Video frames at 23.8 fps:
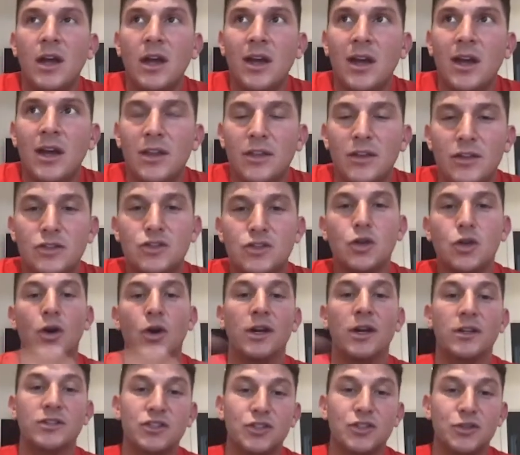the joy
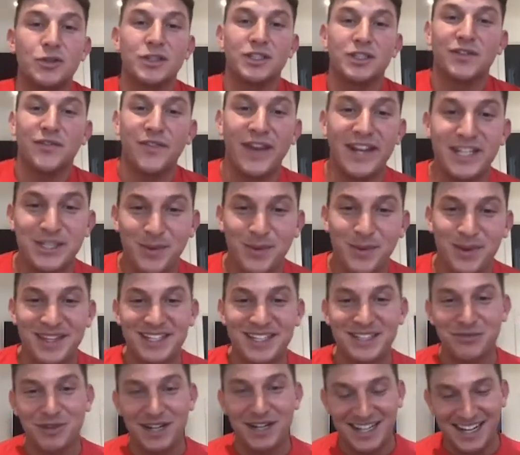on students' face when these
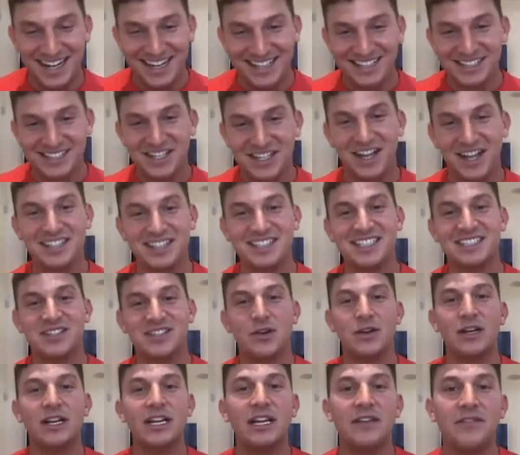reading anxieties are
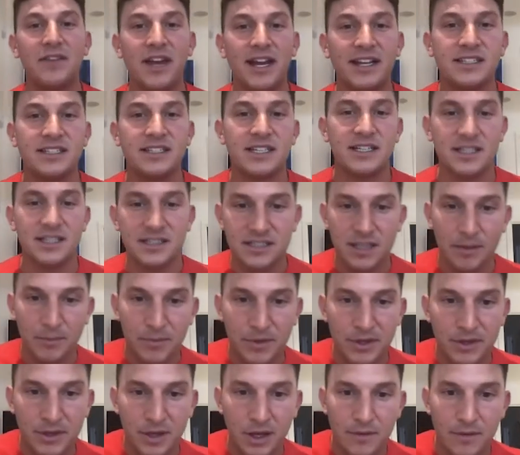alleviated is something
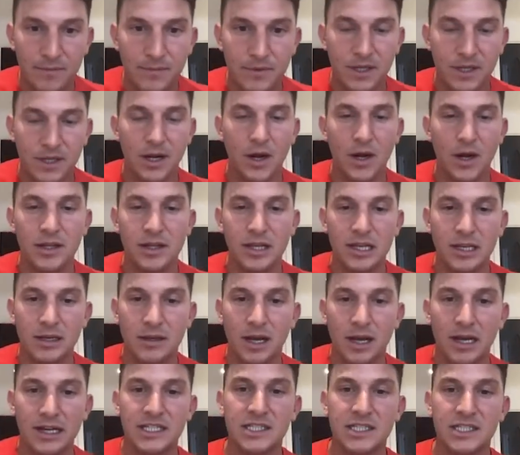that, I think I
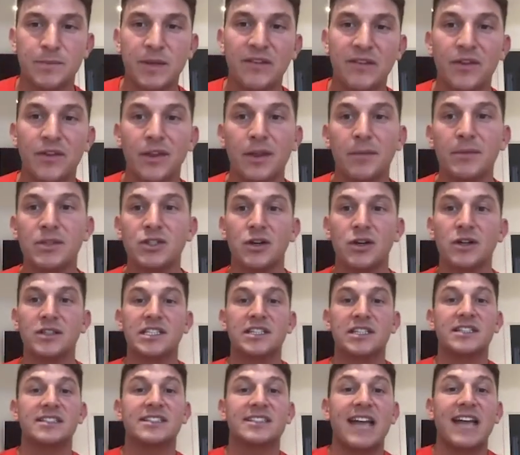can speak for the majority of the
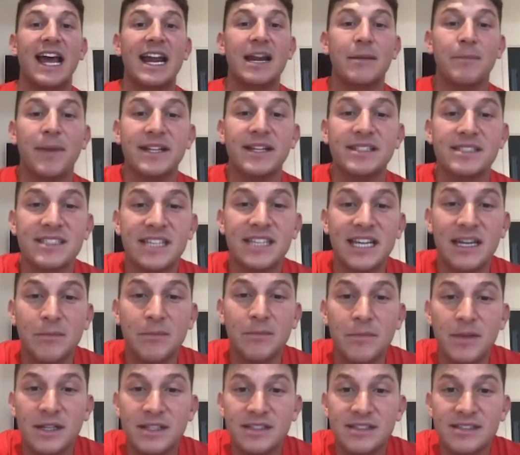Scanning Pens team
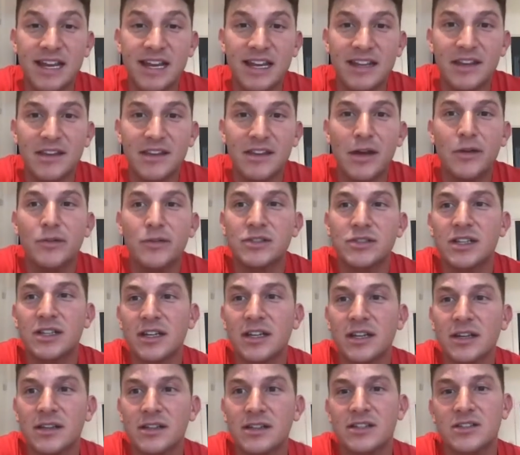and say that those are the
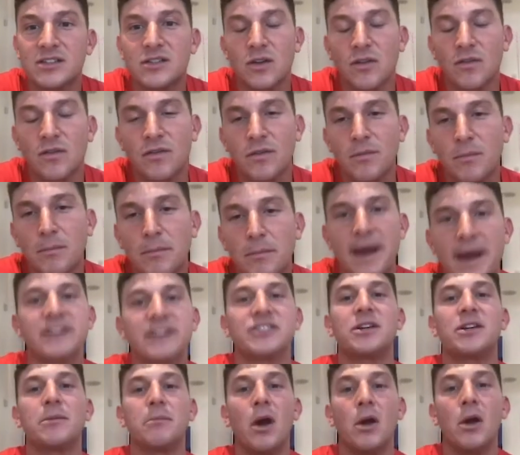sort of magic
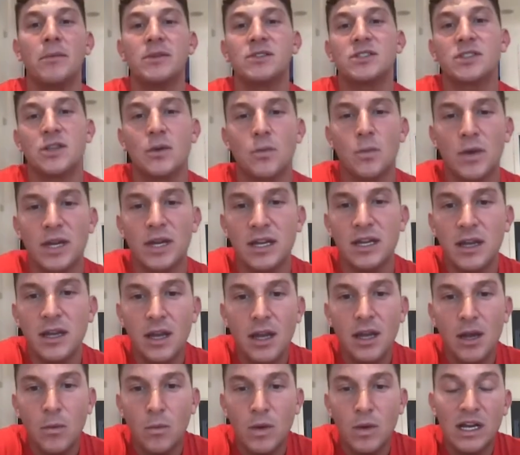moments that we
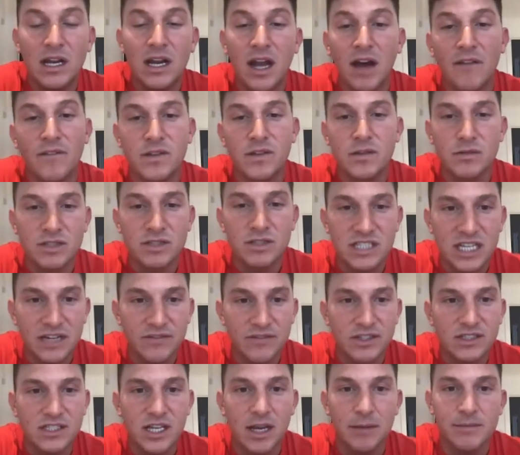love to receive in
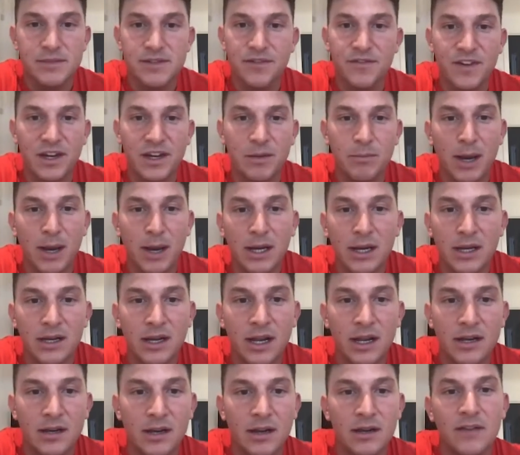terms of feedback. And
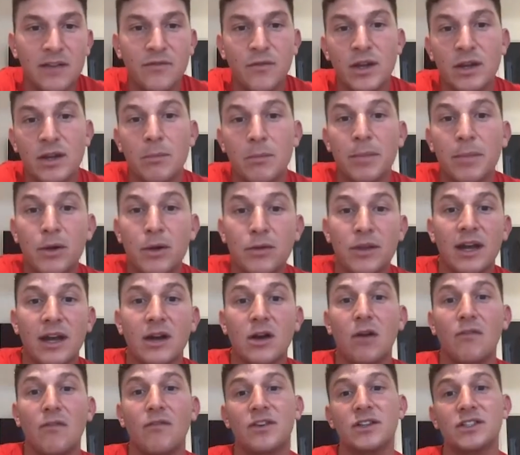if we can build that
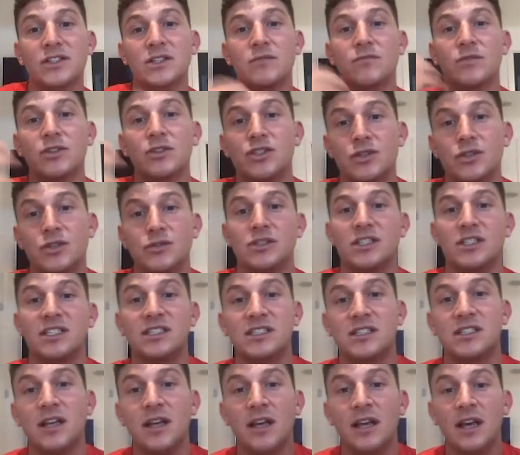confidence and reduce these
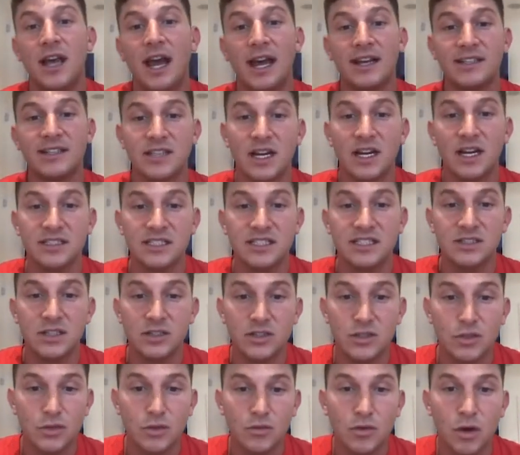anxieties that
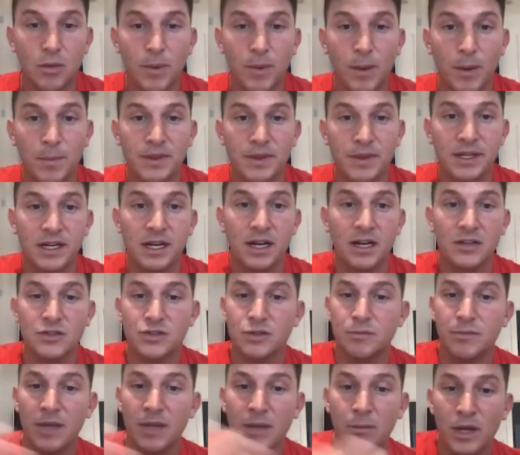do crop up in the classroom,
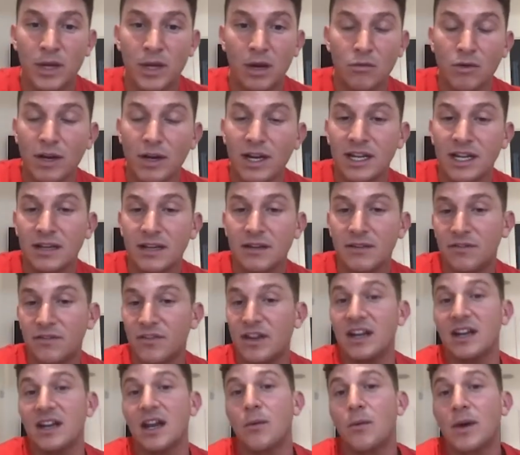then we are really feeling
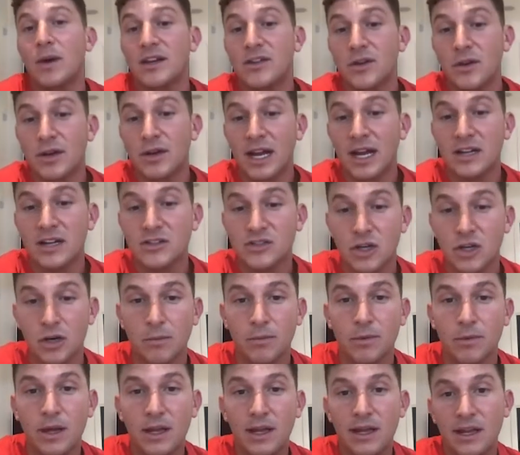like we're doing our job
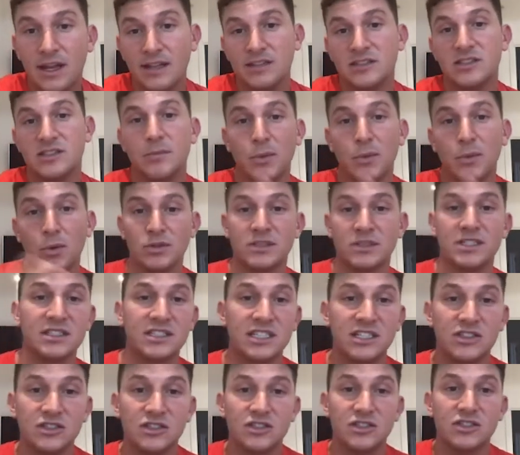in supporting
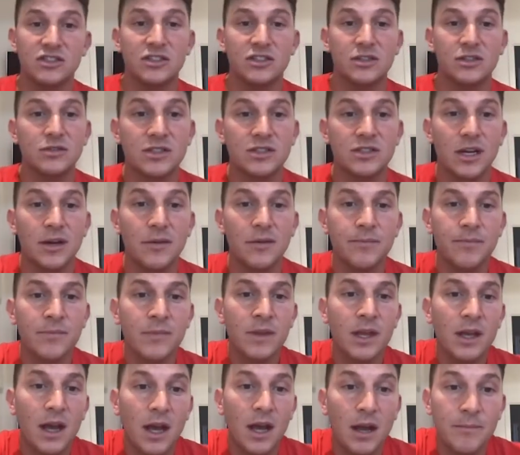teachers to do so.
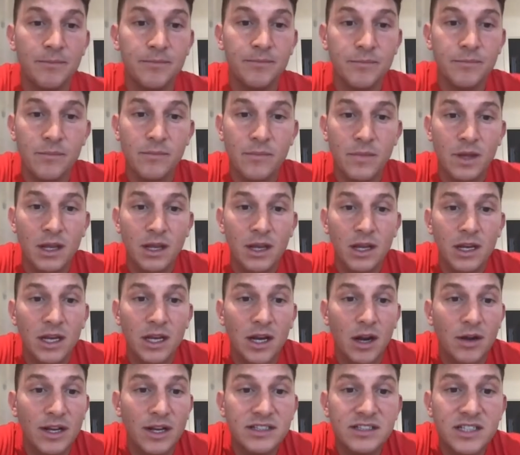
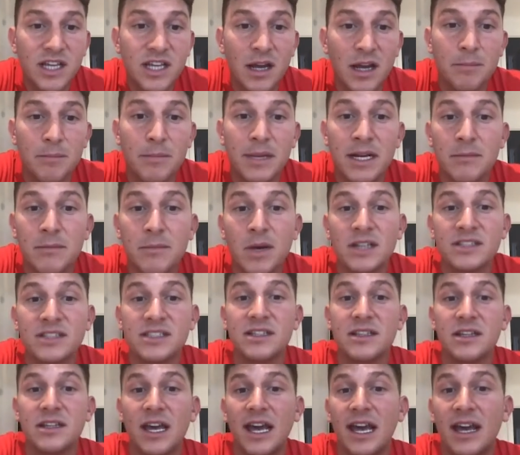In turn, minimizing
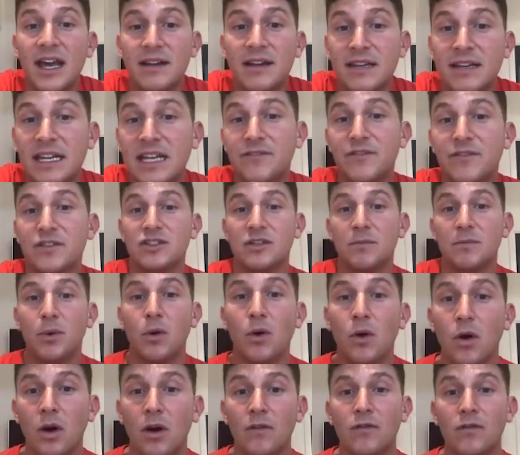their need for
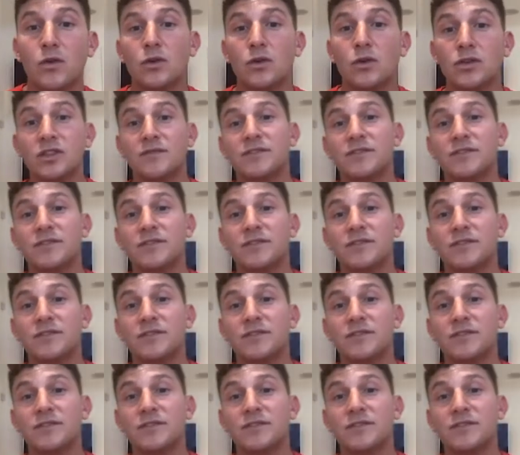support, of course, obviously